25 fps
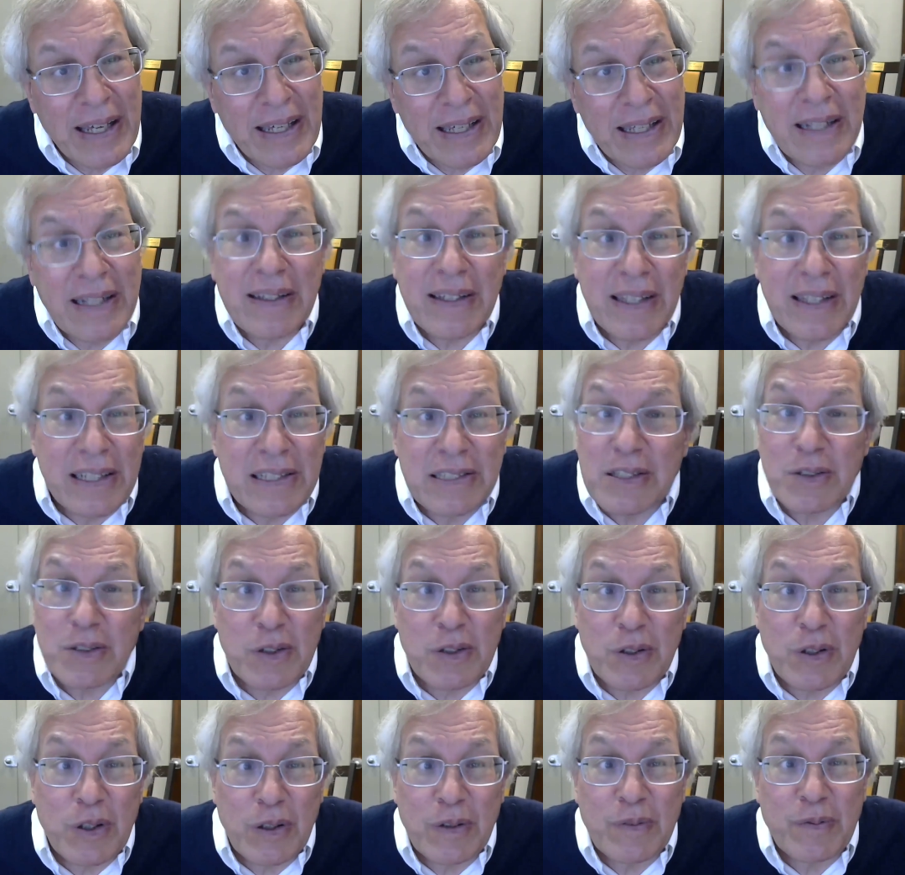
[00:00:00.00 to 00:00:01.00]
And at least
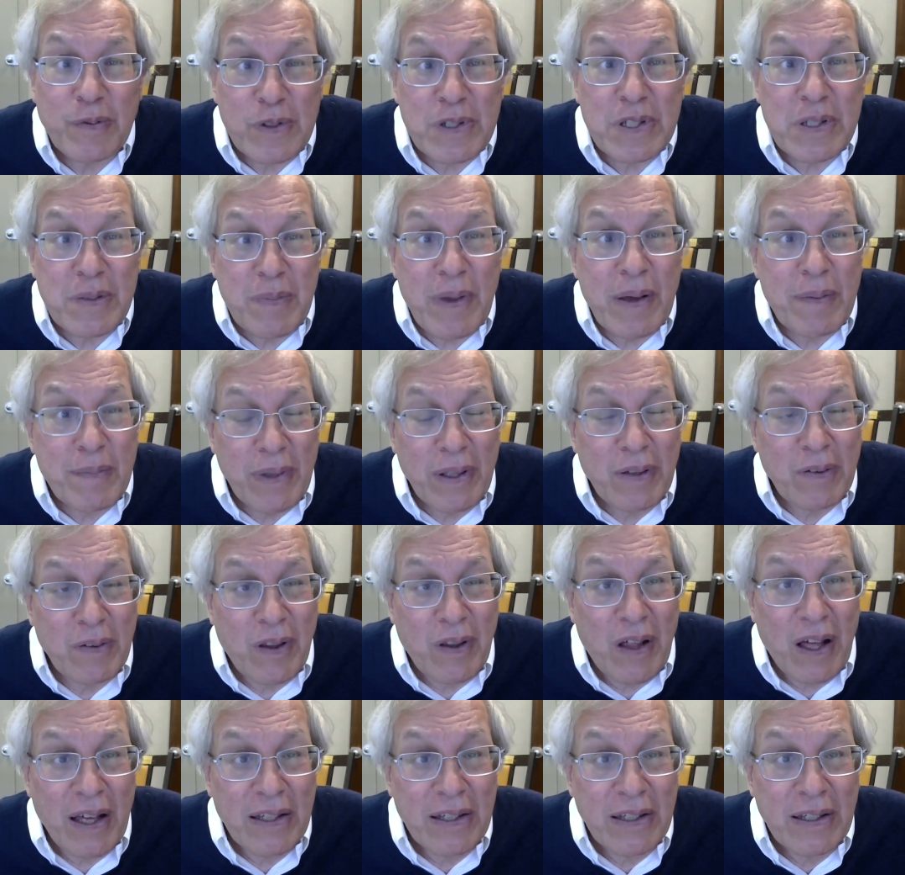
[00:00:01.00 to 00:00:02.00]
under current First Amendment
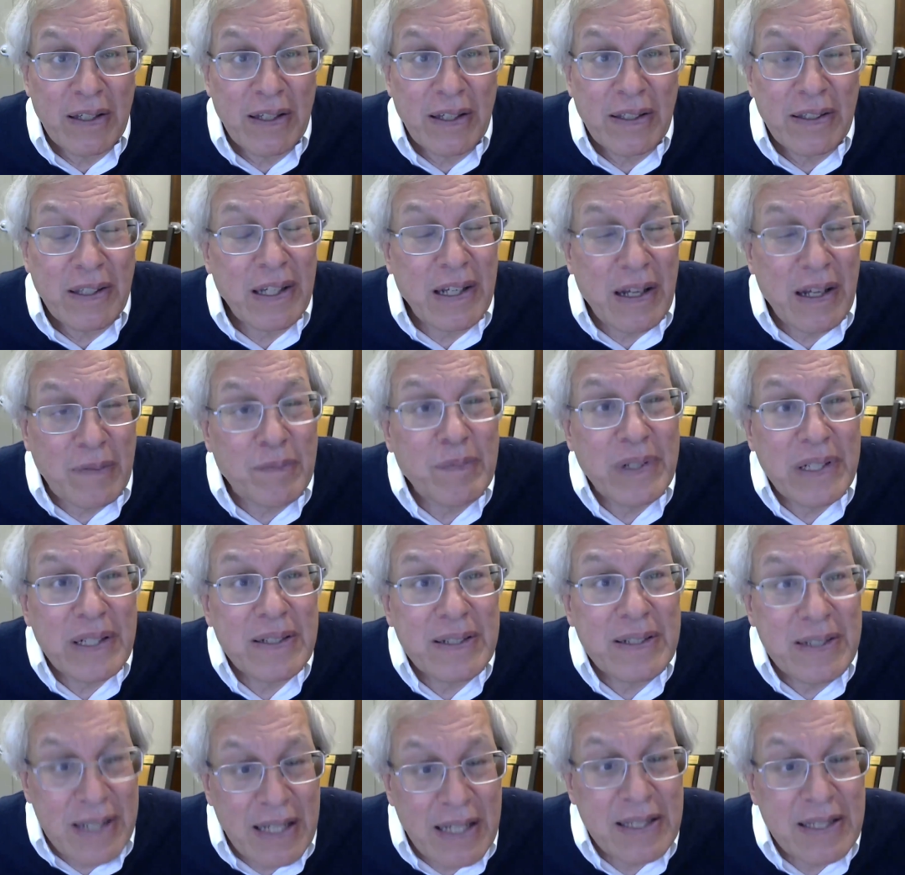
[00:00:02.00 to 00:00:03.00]
law, the government
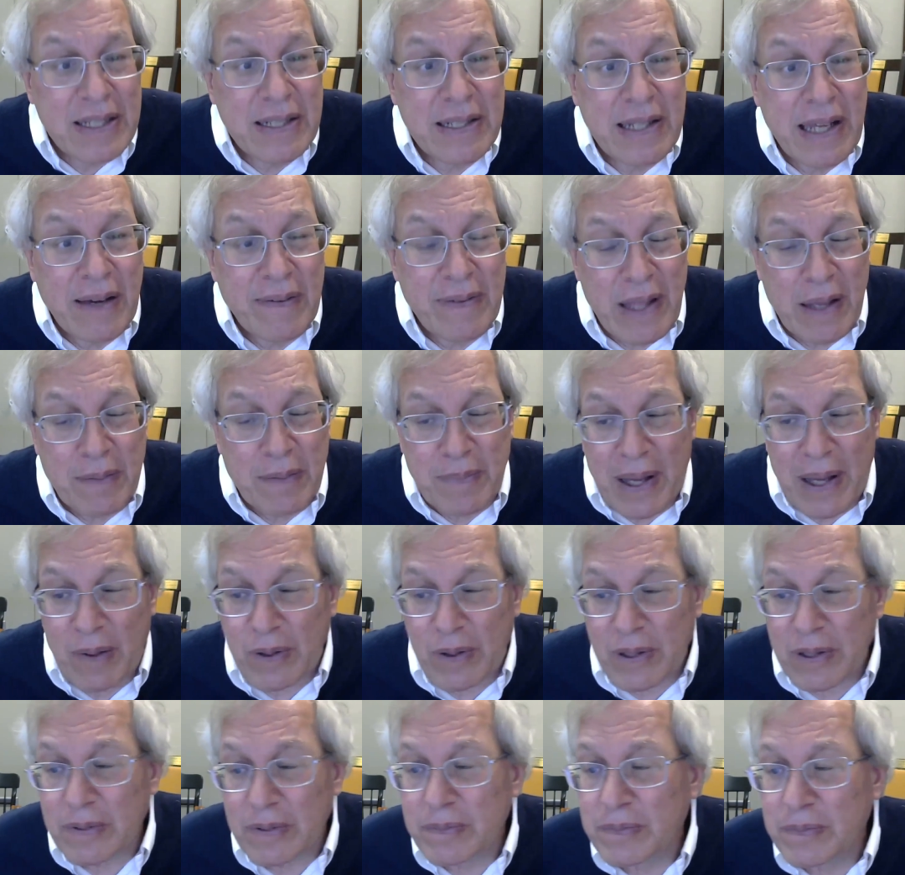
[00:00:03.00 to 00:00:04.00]
doesn't have that
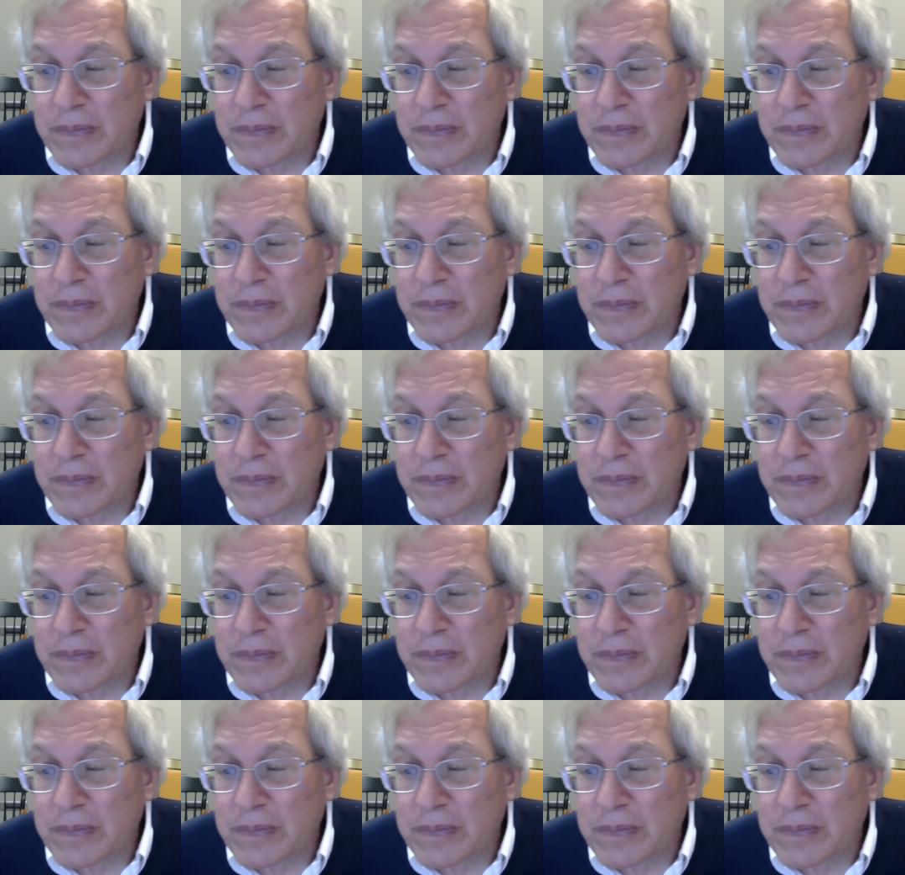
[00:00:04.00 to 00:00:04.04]
power.